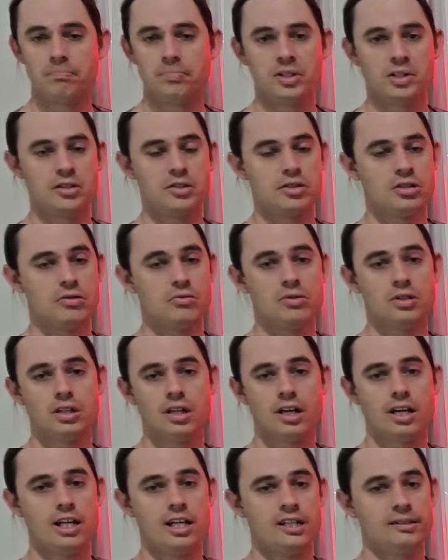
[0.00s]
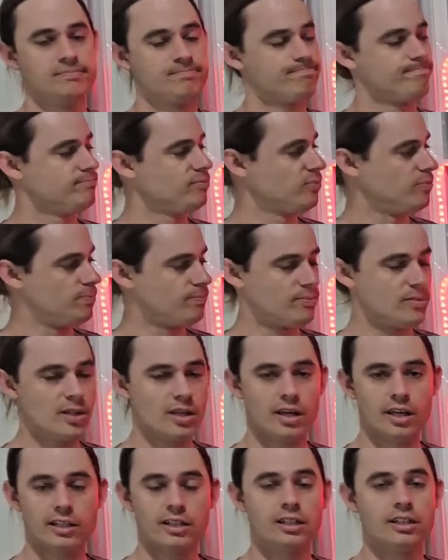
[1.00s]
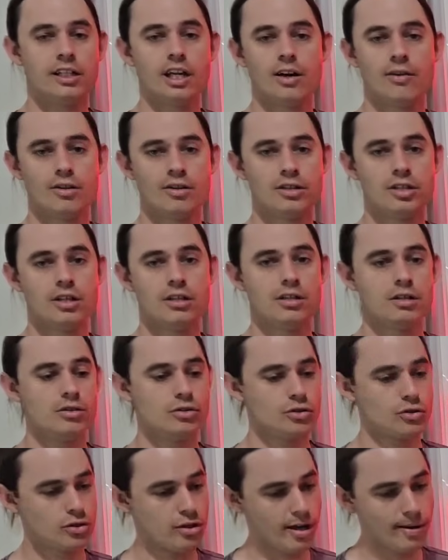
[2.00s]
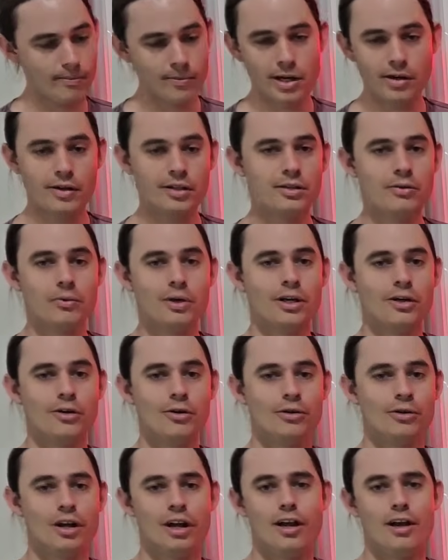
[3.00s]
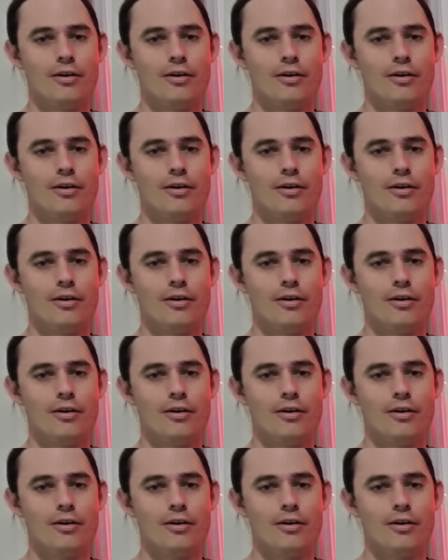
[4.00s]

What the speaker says: But still today, I can guarantee you, somewhere in the world,